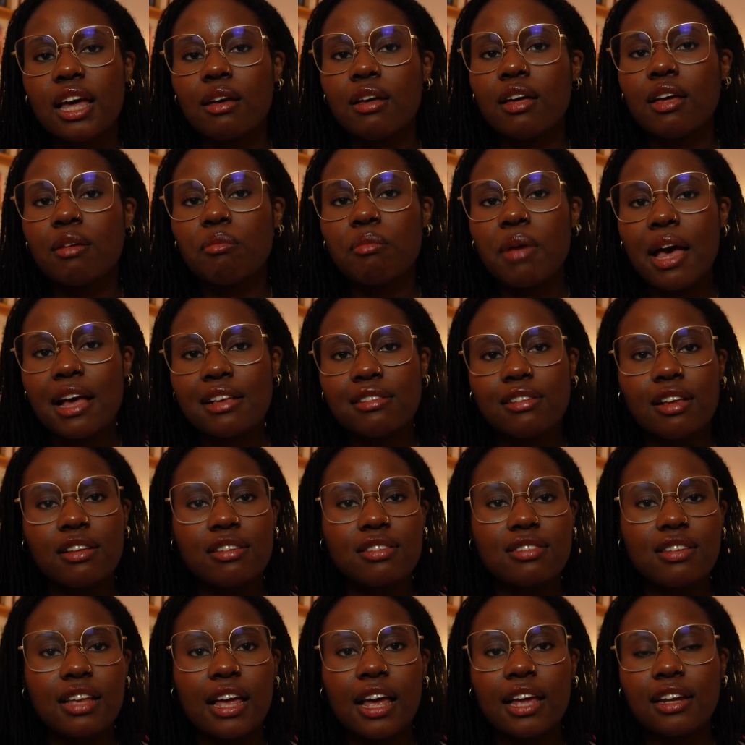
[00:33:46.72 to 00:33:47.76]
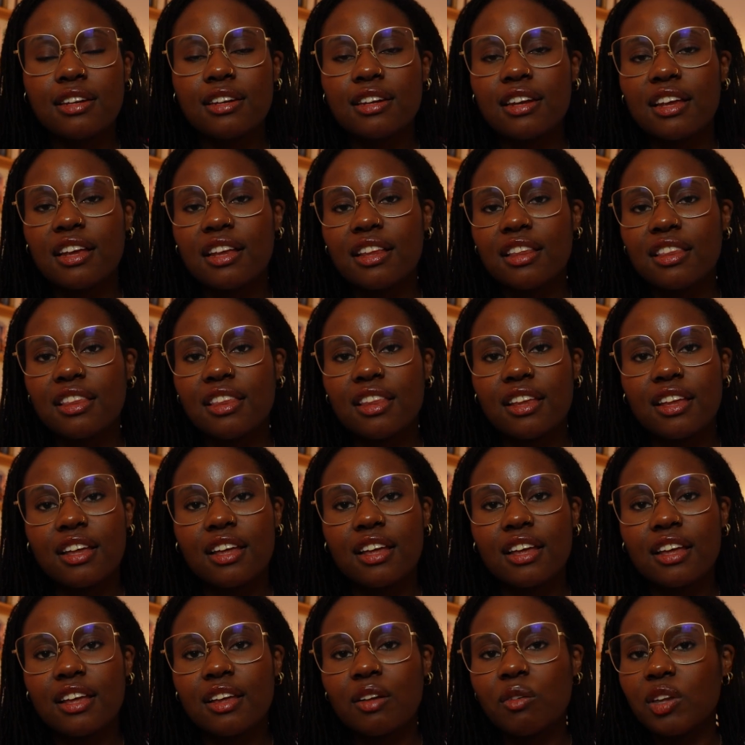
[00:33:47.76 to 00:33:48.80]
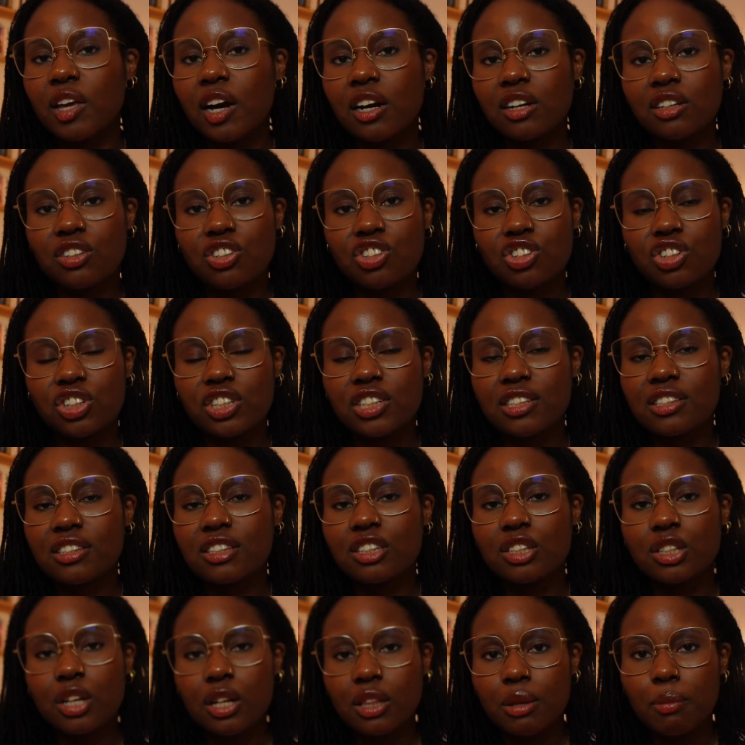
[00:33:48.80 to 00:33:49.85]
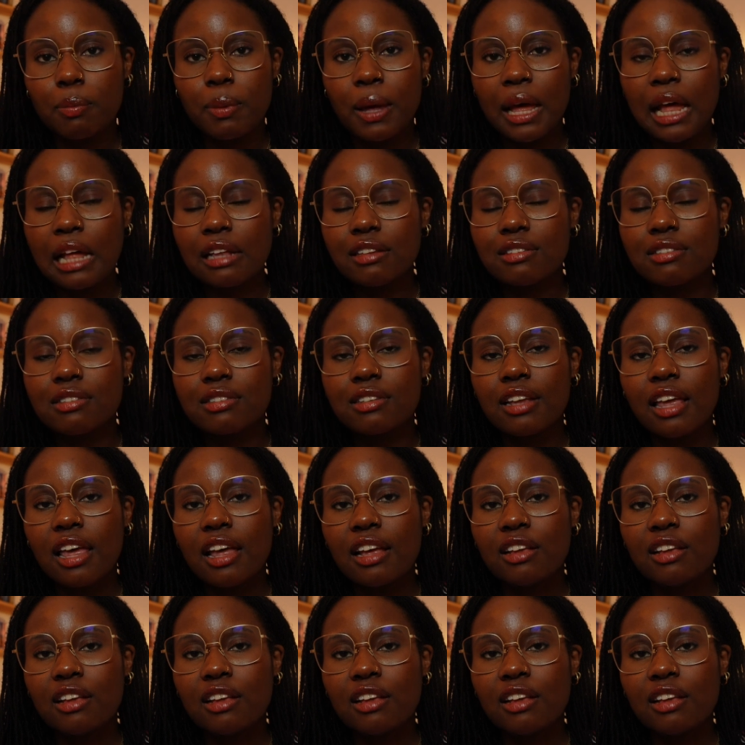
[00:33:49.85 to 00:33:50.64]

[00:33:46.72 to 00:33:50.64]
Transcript: As I said, the yarn choice not the best,